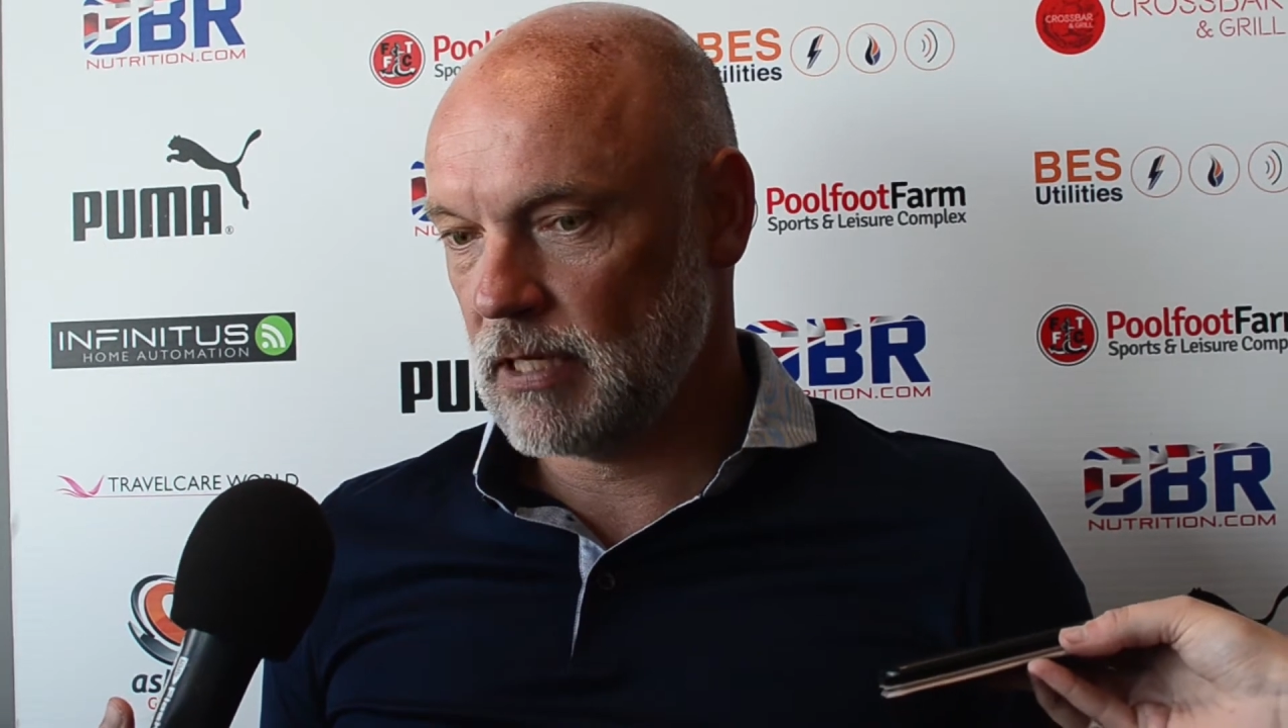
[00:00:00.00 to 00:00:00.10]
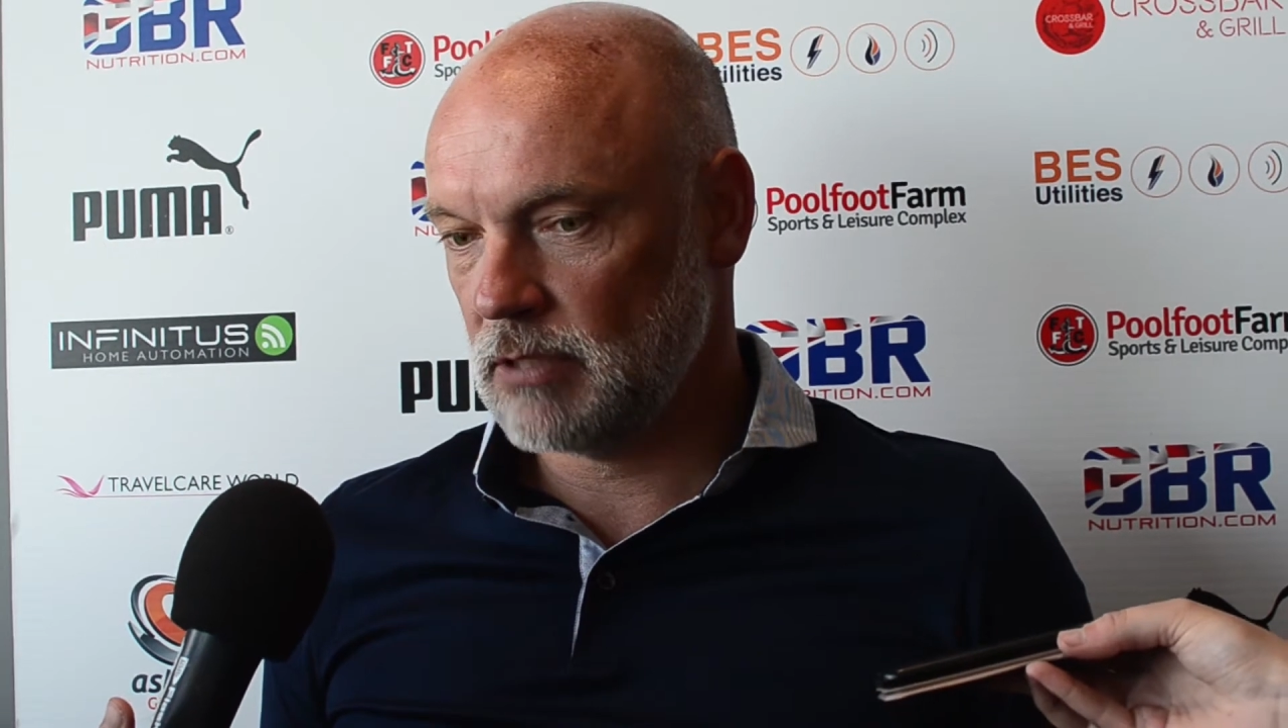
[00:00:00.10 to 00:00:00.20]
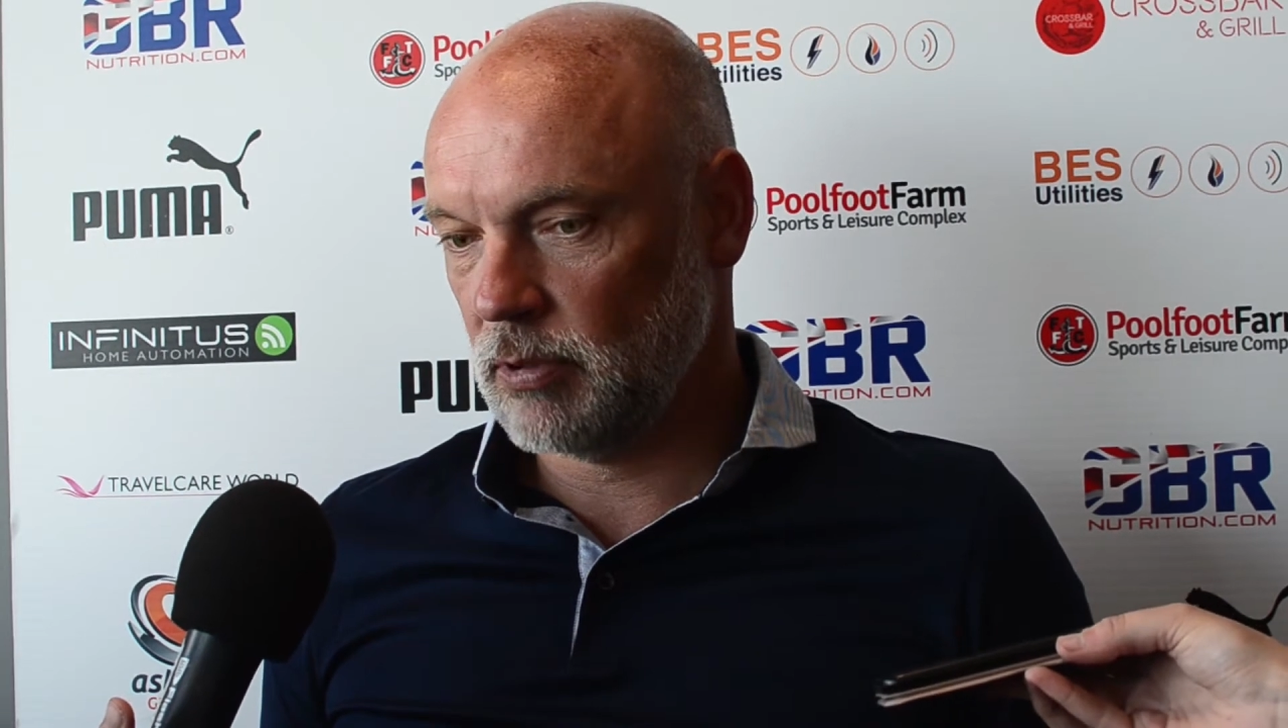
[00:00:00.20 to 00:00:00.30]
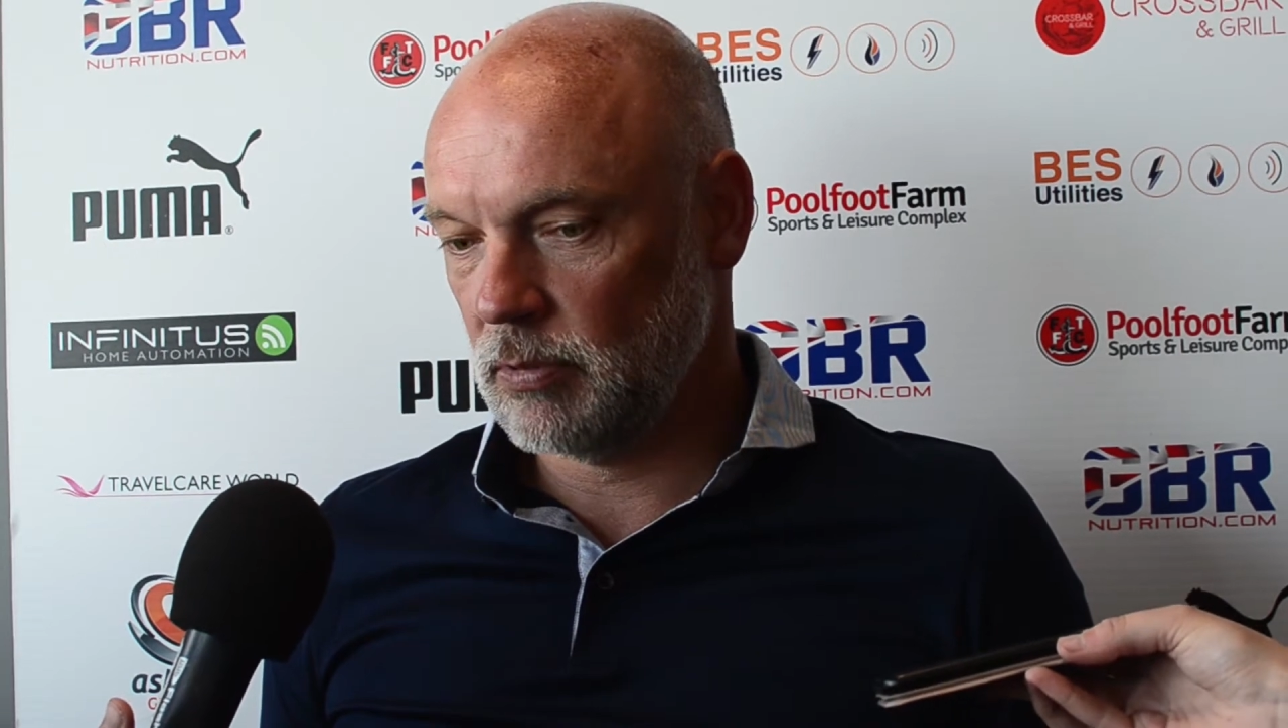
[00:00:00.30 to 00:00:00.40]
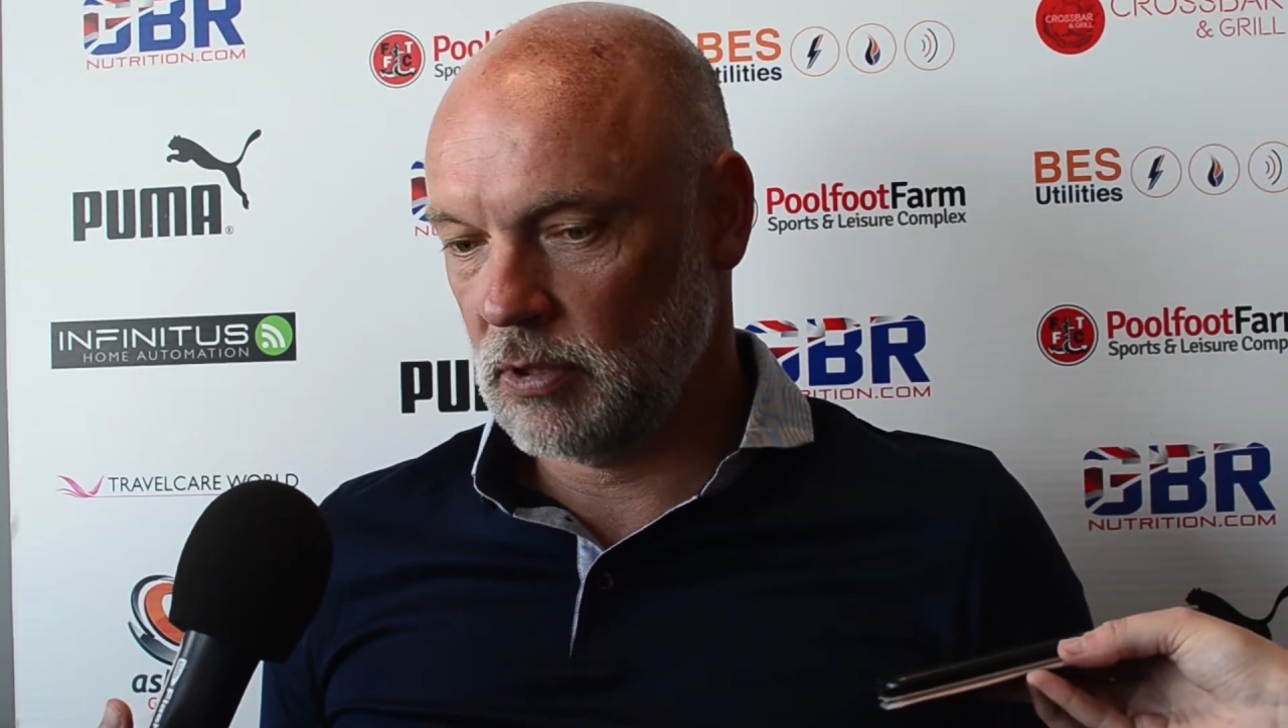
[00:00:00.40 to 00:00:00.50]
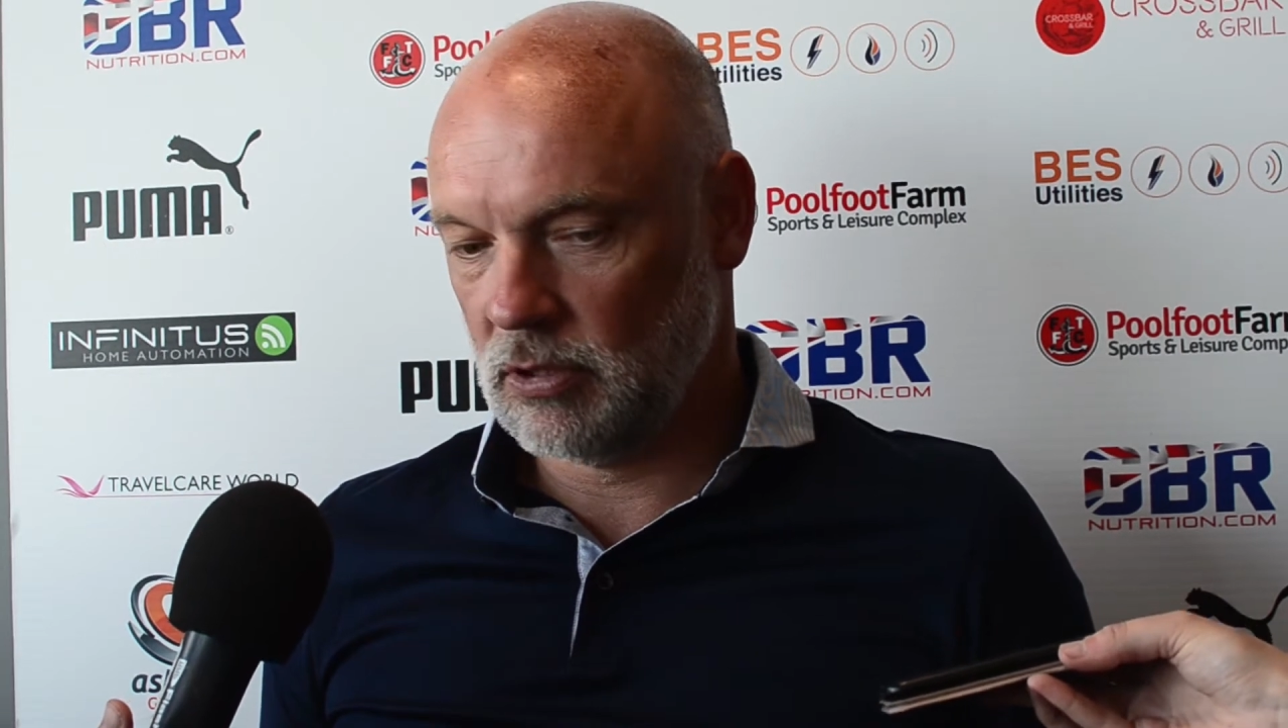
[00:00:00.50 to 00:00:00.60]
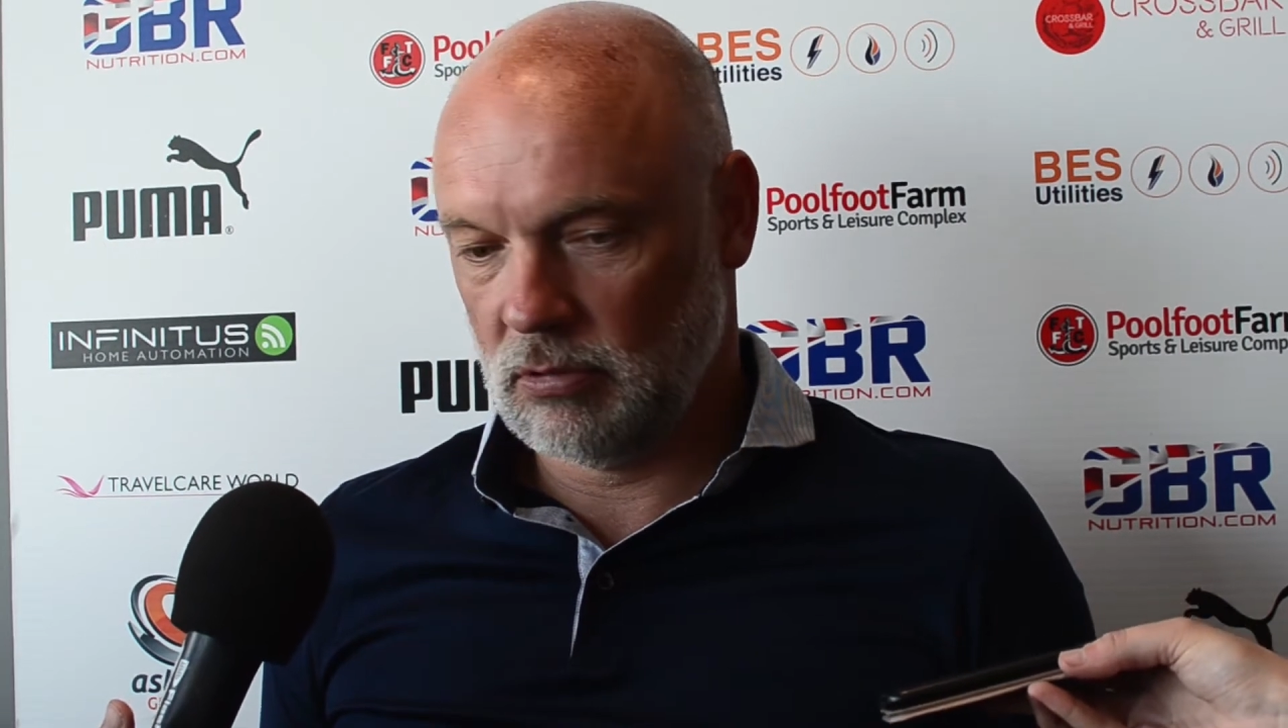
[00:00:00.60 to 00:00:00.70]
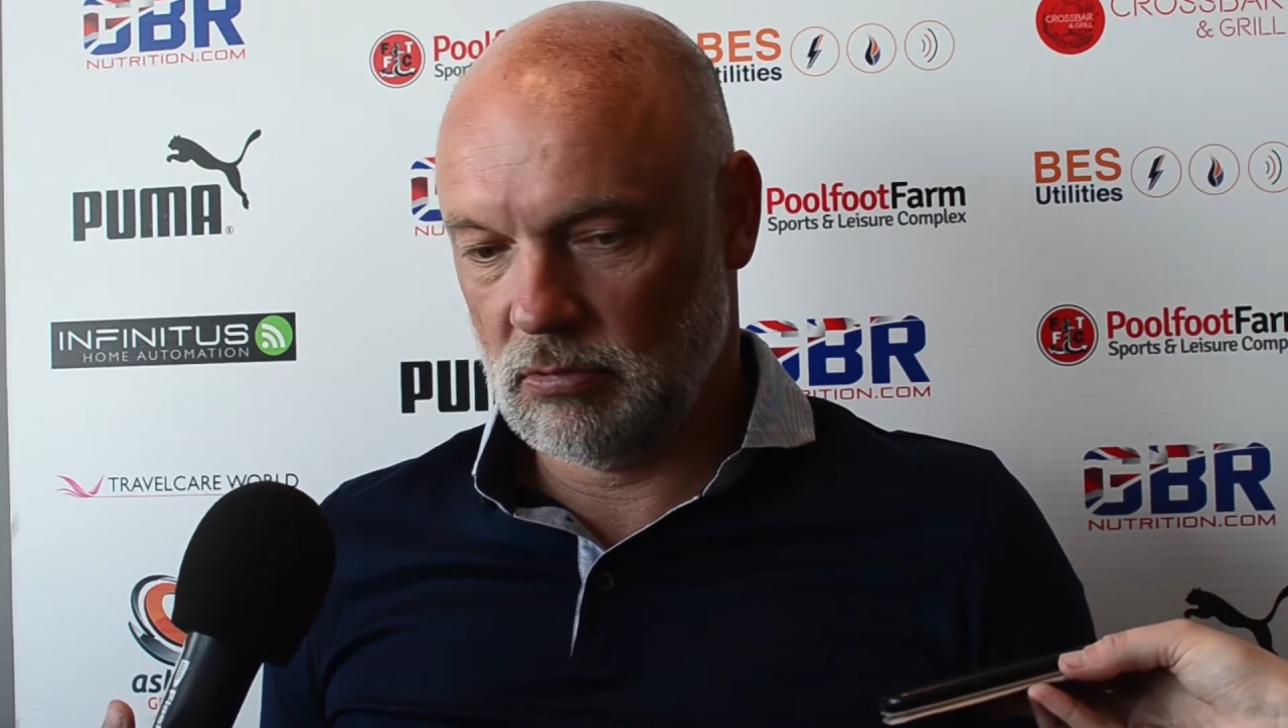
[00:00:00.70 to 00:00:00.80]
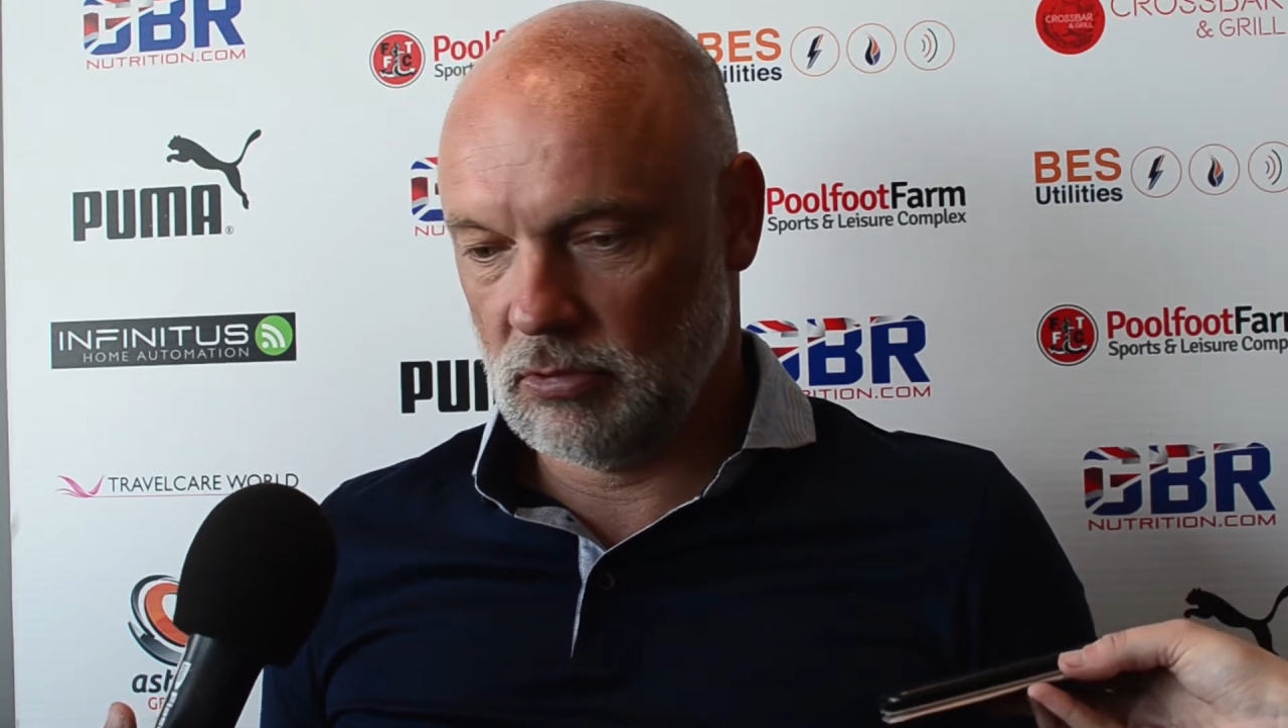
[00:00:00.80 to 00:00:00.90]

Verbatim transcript: that's what we